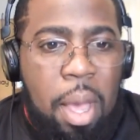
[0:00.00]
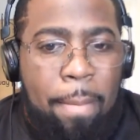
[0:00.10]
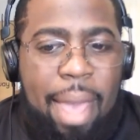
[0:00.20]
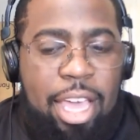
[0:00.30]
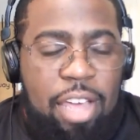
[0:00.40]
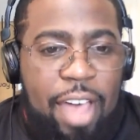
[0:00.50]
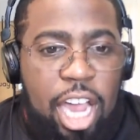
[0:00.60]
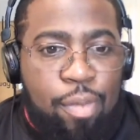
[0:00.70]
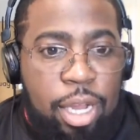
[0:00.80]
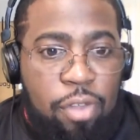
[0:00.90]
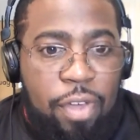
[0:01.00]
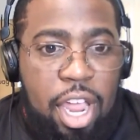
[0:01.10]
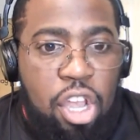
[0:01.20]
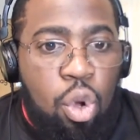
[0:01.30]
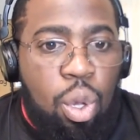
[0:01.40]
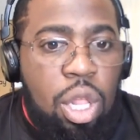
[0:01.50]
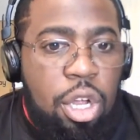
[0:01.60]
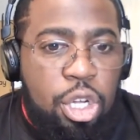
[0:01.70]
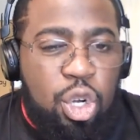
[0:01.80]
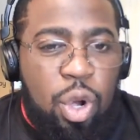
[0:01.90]
Make a fast break to FanDuel
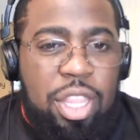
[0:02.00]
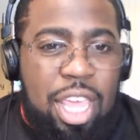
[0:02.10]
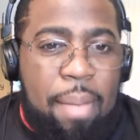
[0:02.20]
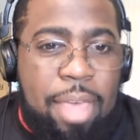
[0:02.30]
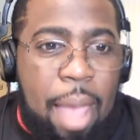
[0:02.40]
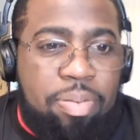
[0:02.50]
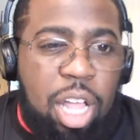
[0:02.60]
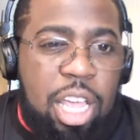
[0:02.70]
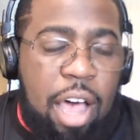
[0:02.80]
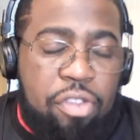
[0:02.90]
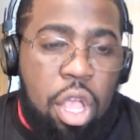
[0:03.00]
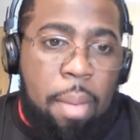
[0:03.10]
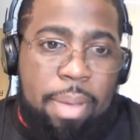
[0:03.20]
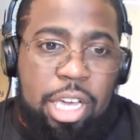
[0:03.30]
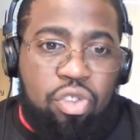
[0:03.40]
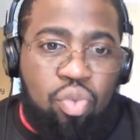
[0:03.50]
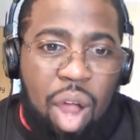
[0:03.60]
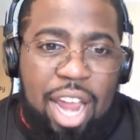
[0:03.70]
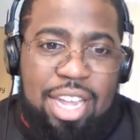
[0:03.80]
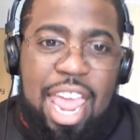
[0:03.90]
during the NBA playoffs because
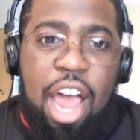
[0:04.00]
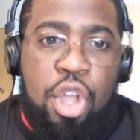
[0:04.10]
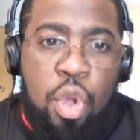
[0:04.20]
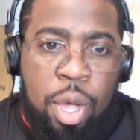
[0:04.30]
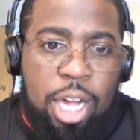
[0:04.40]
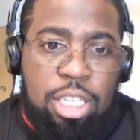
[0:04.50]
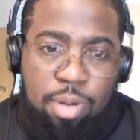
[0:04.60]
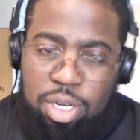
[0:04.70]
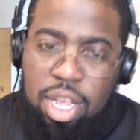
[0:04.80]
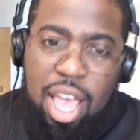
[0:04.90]
right now new customers